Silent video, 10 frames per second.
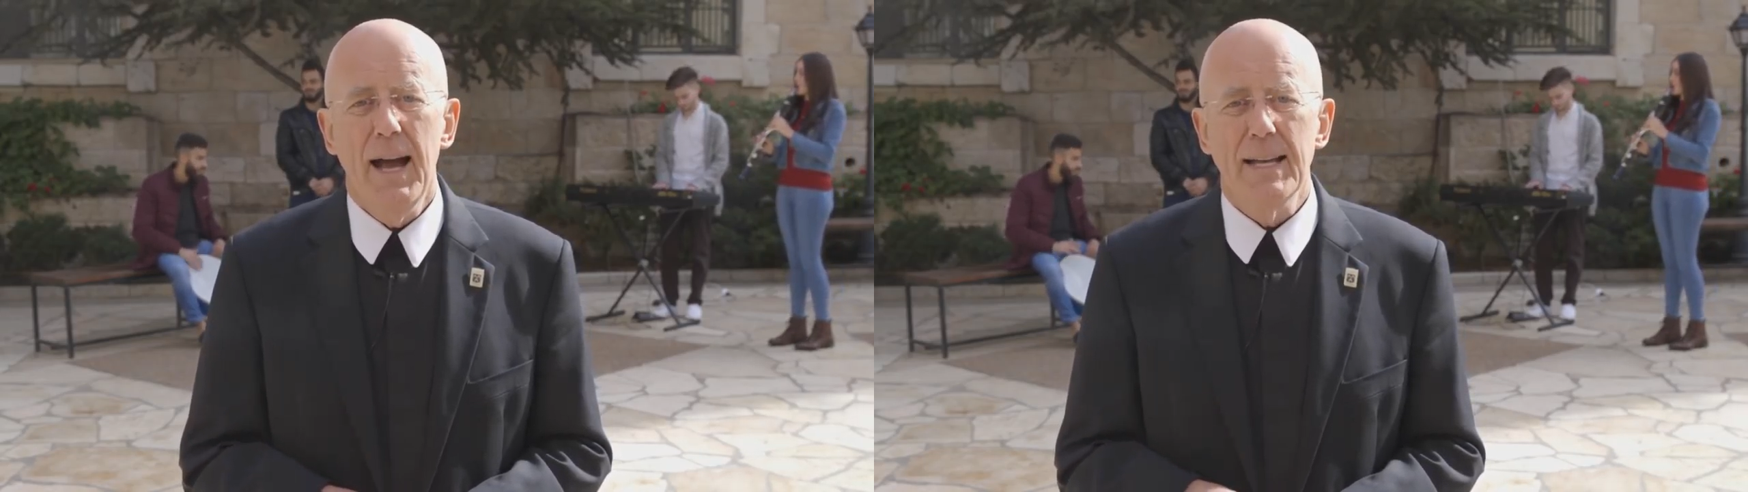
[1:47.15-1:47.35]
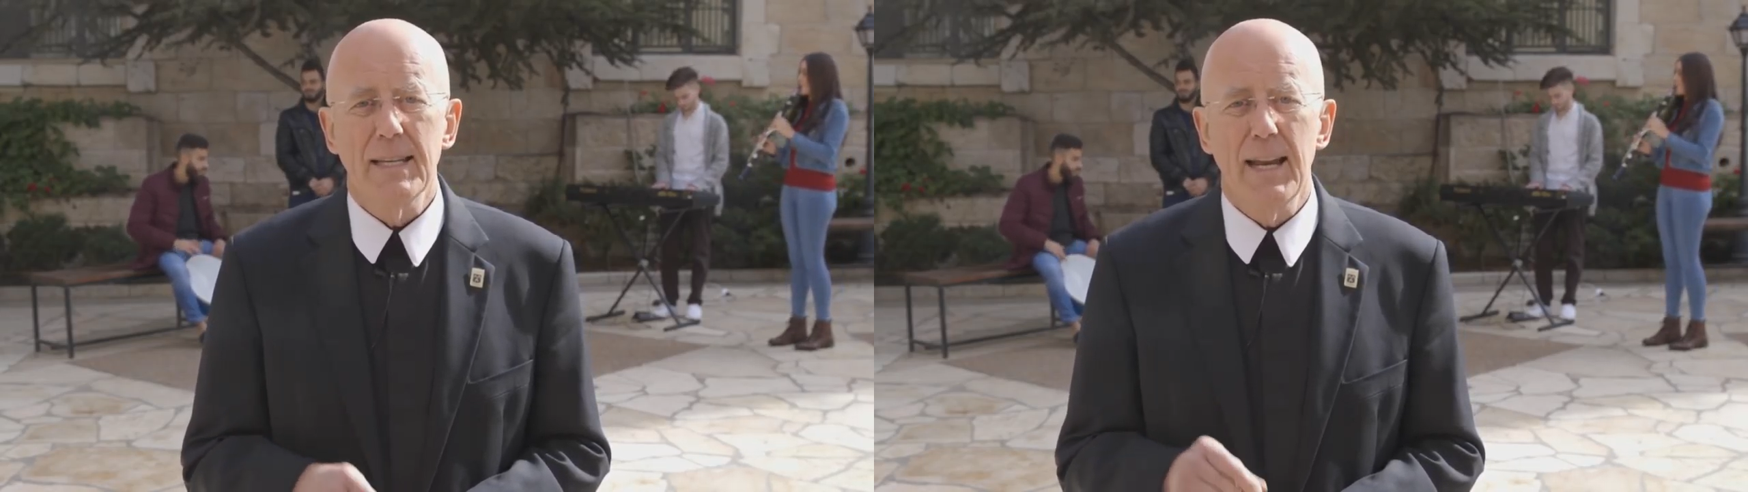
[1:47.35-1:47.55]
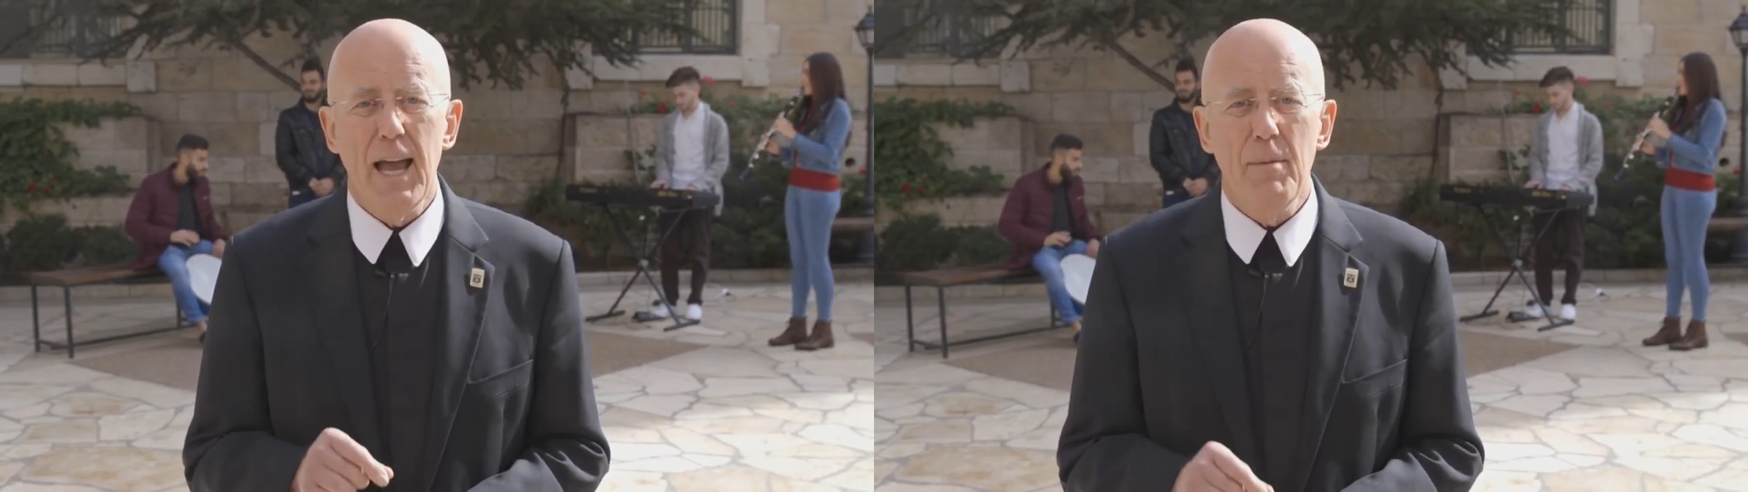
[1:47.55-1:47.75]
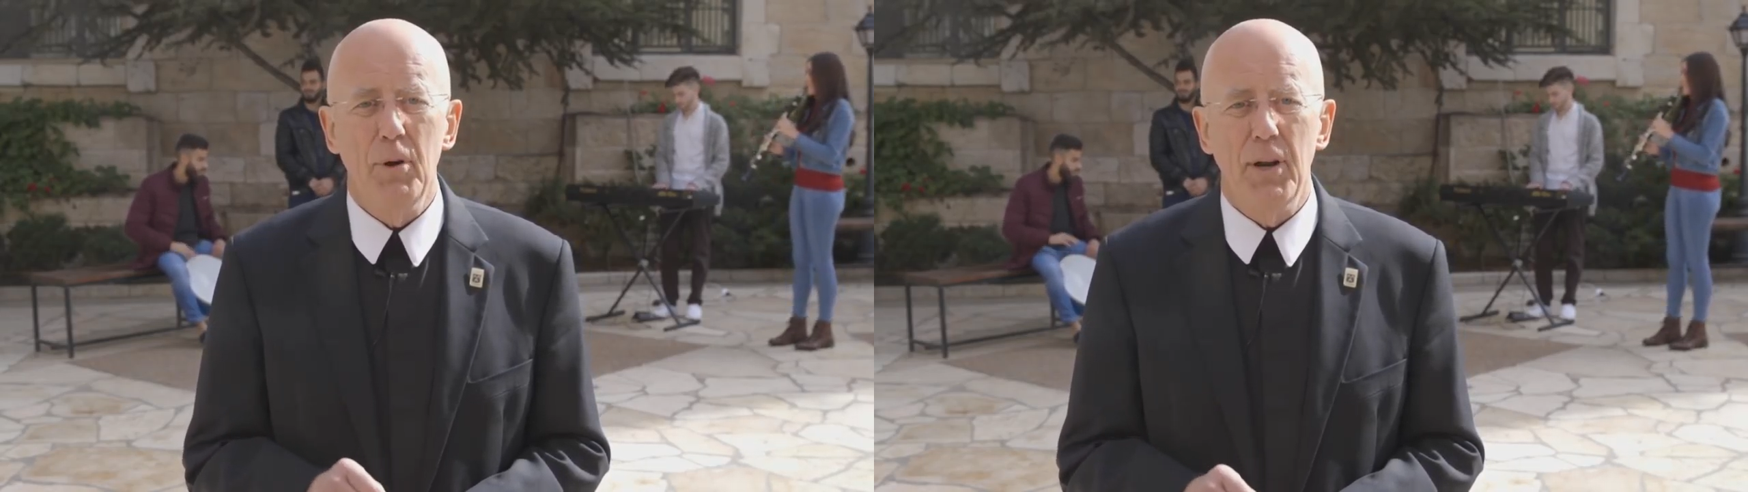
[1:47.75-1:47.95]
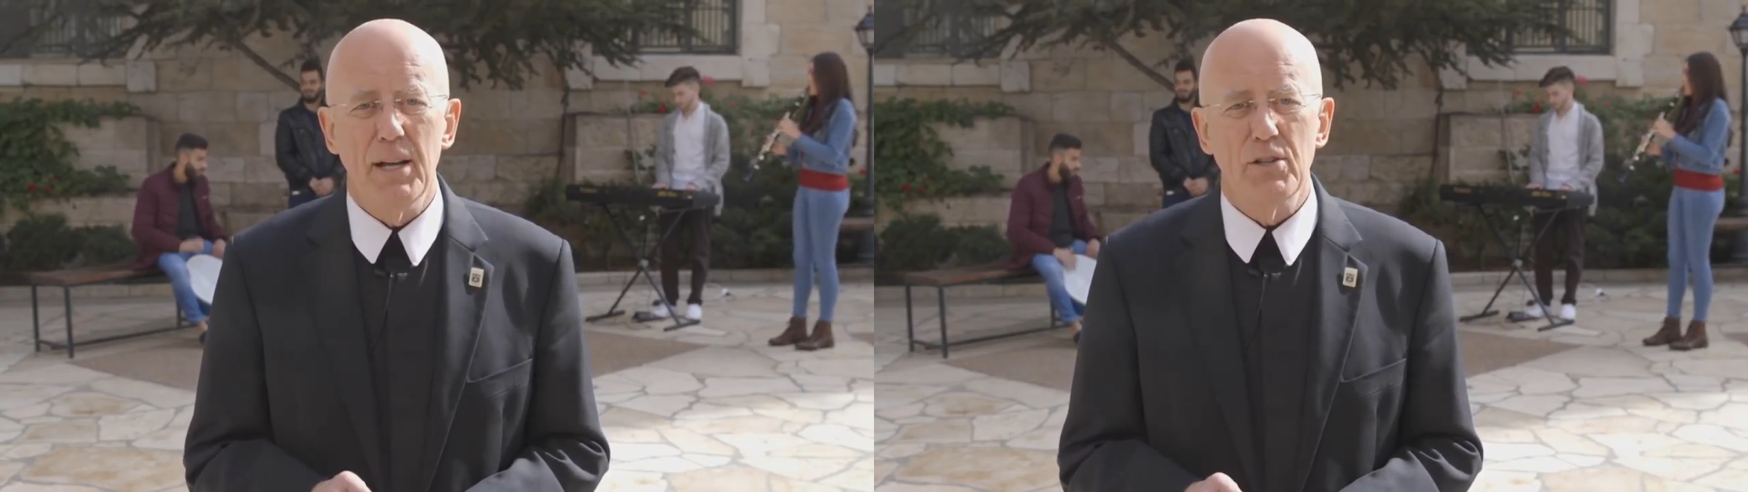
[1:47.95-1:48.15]
has
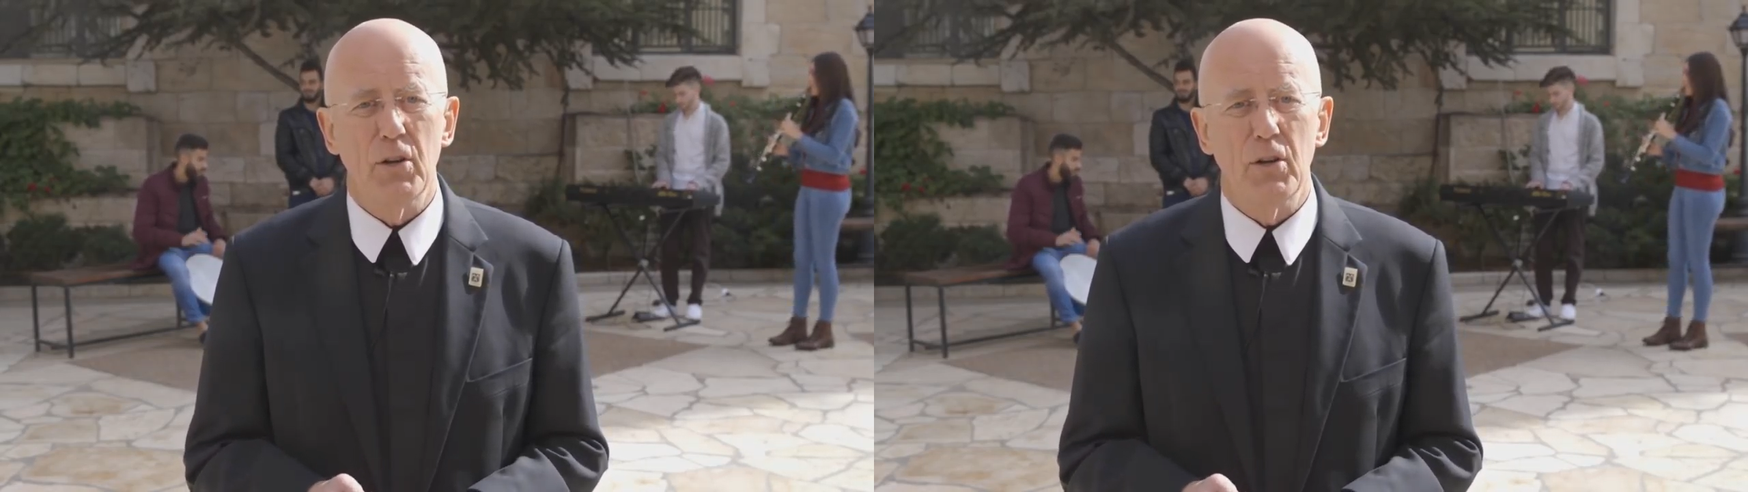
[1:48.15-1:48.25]
enabled us